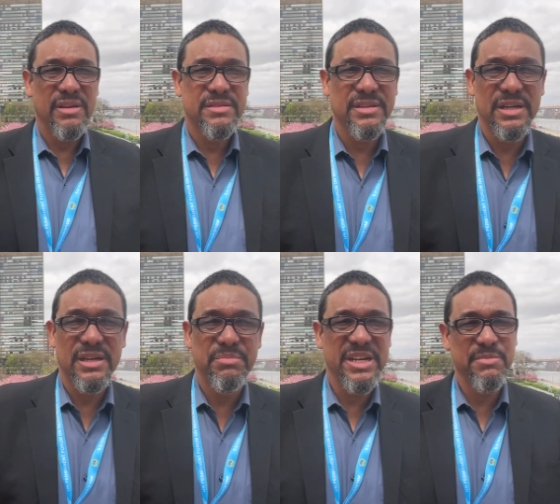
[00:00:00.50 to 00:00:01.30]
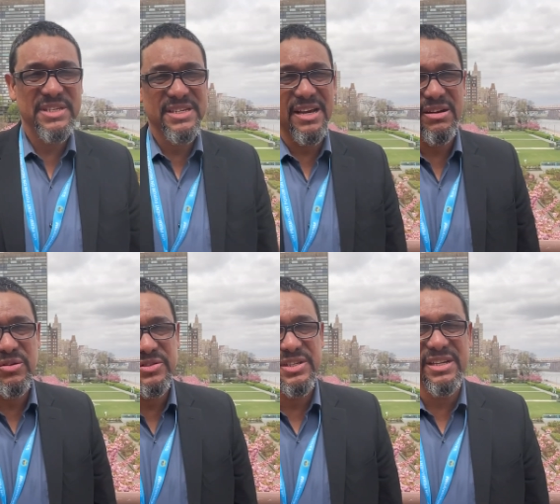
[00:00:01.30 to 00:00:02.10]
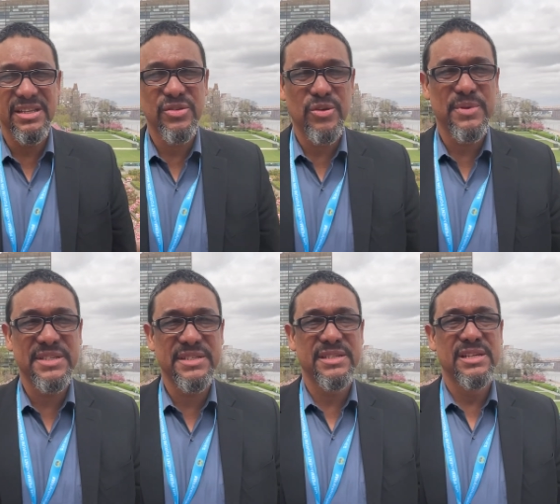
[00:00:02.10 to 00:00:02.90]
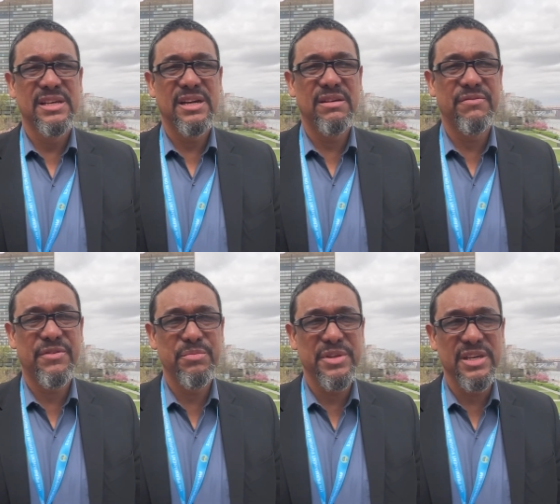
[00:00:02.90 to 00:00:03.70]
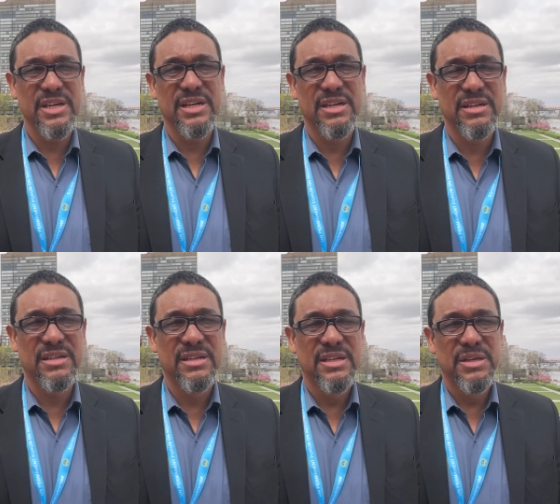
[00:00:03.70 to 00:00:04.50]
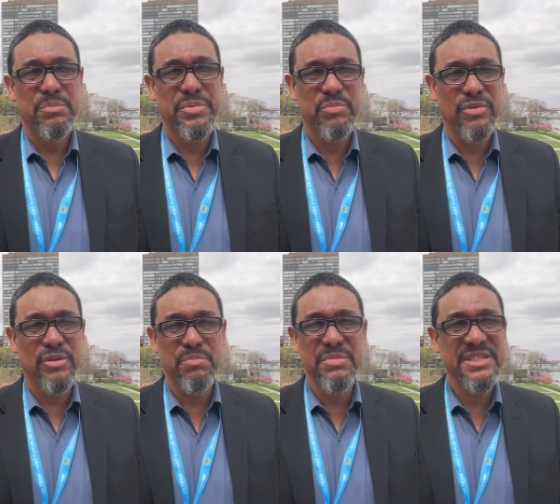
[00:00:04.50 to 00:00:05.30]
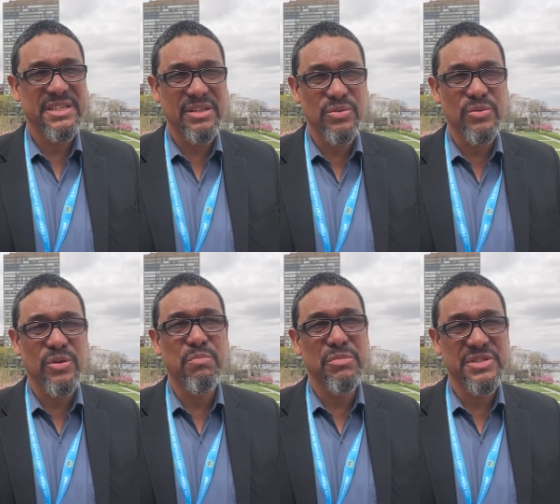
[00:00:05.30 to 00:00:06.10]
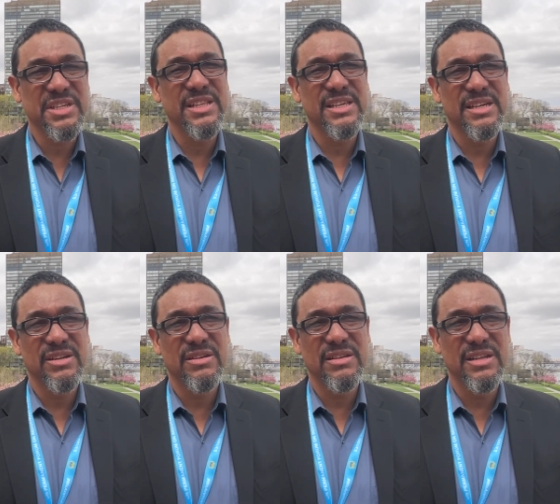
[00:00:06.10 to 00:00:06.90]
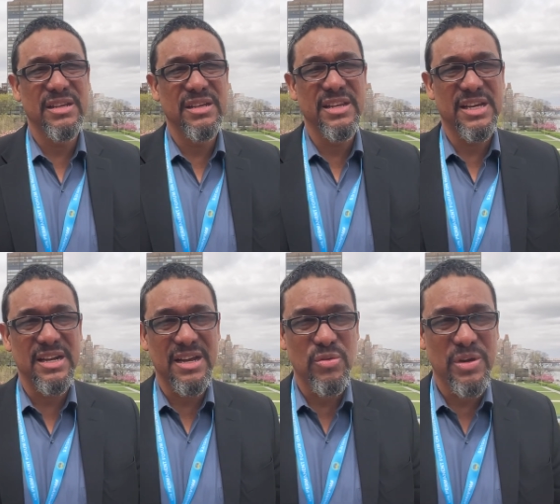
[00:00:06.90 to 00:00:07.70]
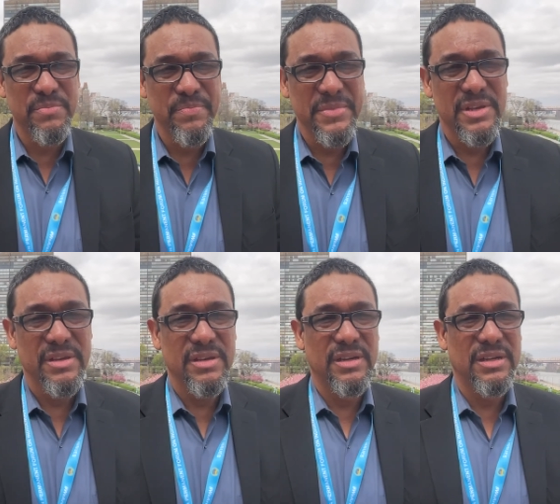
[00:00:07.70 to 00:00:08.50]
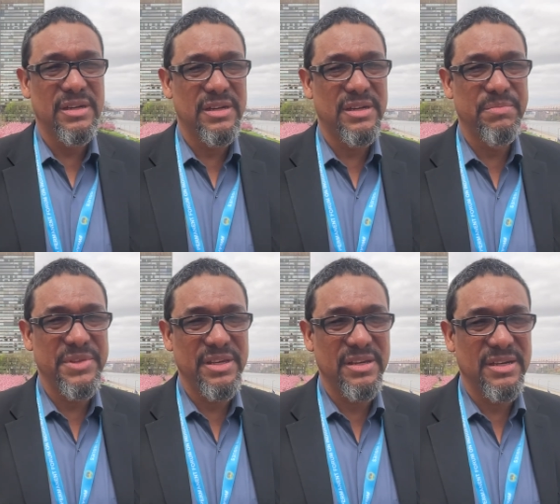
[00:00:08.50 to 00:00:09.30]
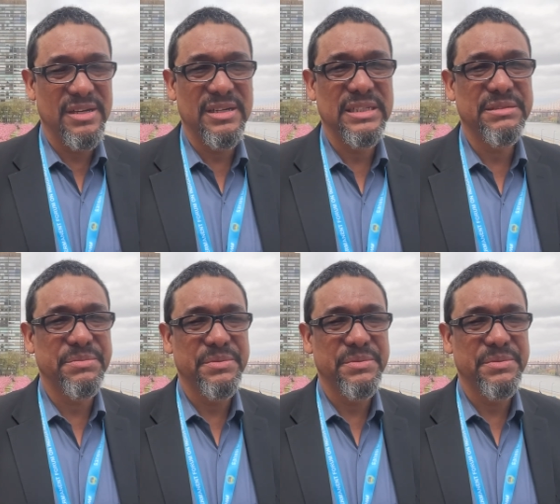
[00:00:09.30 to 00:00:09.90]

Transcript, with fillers: So uh, my name is Carlos Hendy Thomas. I'm from the uh, people of Miskitu, of Mosquitia uh, in, in Nicaragua. Uh, I'm the uh,